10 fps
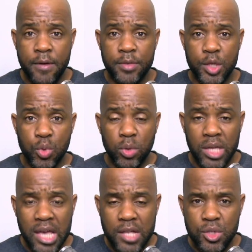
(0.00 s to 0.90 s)
that you would
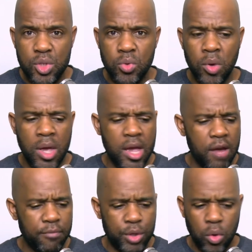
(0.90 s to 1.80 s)
cancel
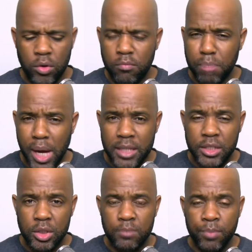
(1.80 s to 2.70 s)
every yoke of
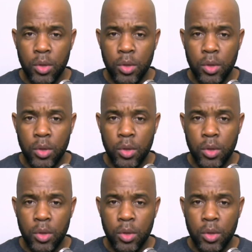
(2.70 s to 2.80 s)
bondage.